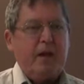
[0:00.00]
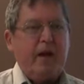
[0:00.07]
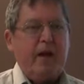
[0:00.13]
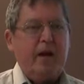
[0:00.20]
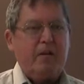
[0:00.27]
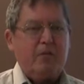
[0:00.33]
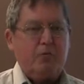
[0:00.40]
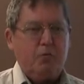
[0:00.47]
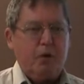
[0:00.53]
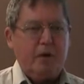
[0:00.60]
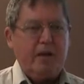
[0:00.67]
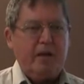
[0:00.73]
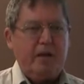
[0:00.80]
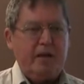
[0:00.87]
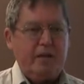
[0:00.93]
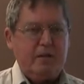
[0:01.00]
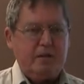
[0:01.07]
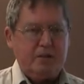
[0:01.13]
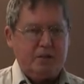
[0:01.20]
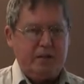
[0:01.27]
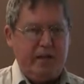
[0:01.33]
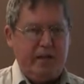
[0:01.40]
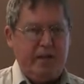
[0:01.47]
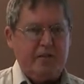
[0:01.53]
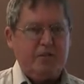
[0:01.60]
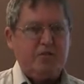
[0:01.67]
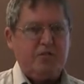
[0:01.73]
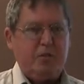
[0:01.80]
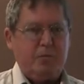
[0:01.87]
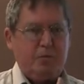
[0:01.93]
out of what he
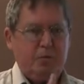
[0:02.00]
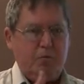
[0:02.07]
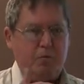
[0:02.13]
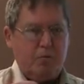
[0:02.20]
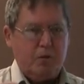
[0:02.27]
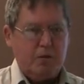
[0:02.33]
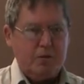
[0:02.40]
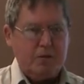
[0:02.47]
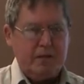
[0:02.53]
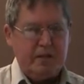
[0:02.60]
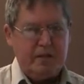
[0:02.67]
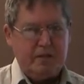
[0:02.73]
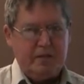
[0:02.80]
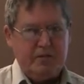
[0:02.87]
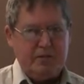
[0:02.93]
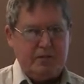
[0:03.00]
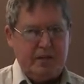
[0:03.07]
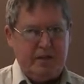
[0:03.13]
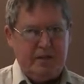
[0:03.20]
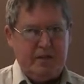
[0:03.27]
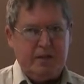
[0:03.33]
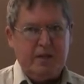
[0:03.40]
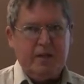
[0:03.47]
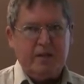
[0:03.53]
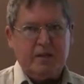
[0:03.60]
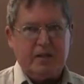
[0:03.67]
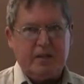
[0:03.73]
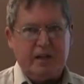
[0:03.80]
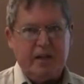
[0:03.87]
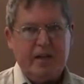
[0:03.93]
understands from the world that he lives in.
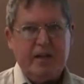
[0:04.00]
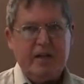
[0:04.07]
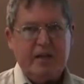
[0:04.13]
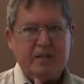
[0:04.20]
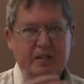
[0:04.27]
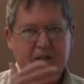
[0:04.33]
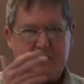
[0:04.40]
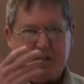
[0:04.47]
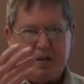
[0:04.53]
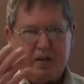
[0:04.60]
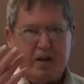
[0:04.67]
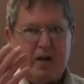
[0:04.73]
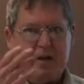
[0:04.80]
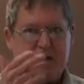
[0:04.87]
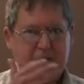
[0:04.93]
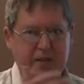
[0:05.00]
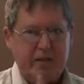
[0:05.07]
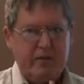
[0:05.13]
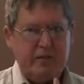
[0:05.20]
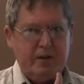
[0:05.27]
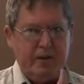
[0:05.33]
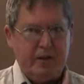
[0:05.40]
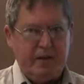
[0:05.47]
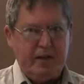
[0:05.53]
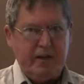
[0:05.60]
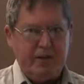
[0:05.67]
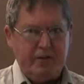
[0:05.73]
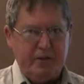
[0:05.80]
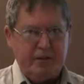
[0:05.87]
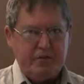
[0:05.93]
The king, the God has given our king
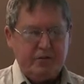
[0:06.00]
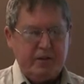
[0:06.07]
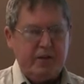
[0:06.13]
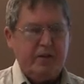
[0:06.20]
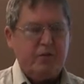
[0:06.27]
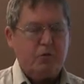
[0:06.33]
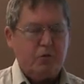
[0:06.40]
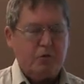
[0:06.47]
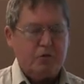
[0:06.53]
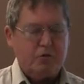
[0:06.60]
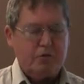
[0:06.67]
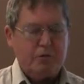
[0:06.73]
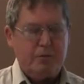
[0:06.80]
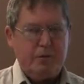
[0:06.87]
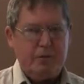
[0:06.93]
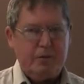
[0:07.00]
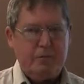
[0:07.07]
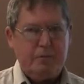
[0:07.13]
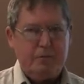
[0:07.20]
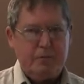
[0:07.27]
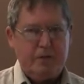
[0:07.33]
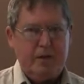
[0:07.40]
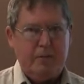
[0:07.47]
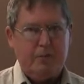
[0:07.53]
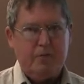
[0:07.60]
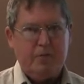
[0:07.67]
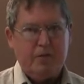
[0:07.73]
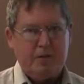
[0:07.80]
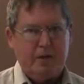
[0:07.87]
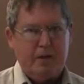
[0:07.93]
a victory. Of course, we build a temple
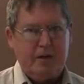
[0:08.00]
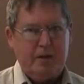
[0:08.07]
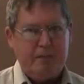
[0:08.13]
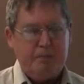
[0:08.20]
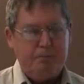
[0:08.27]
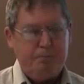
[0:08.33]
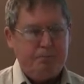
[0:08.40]
for the God.